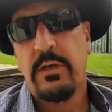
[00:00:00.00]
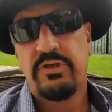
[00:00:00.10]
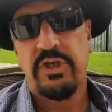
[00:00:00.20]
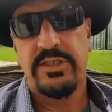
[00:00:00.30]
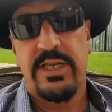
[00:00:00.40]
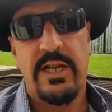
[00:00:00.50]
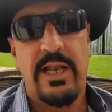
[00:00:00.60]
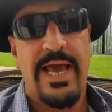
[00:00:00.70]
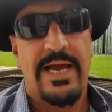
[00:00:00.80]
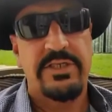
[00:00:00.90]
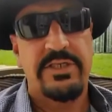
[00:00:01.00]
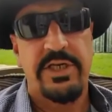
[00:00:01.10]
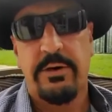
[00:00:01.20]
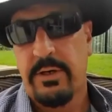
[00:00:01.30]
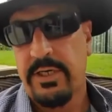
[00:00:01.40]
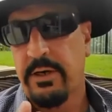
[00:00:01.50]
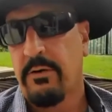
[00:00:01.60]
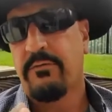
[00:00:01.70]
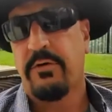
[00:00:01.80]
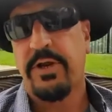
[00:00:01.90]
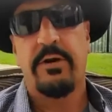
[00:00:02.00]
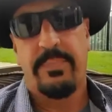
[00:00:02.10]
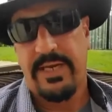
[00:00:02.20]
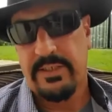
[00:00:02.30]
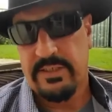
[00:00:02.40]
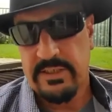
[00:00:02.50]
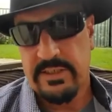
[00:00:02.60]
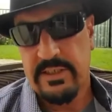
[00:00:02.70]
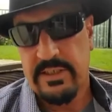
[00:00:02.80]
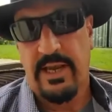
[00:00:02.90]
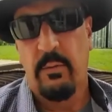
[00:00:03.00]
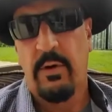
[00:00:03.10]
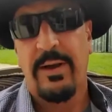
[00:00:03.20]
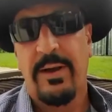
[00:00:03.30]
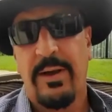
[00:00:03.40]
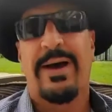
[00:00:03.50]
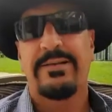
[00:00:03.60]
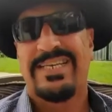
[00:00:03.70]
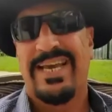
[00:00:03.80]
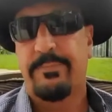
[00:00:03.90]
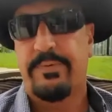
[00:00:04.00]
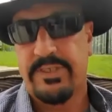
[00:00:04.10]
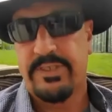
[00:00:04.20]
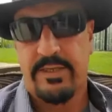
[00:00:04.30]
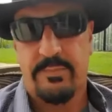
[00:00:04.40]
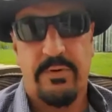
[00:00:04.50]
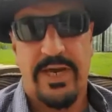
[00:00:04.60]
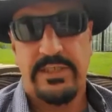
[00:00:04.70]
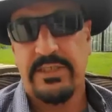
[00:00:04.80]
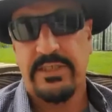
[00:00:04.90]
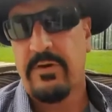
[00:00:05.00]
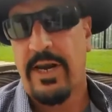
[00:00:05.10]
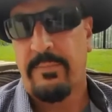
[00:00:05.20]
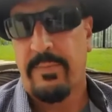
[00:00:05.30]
just in the last year, a year-over-year basis, it went up about ten percent. Prices have gone up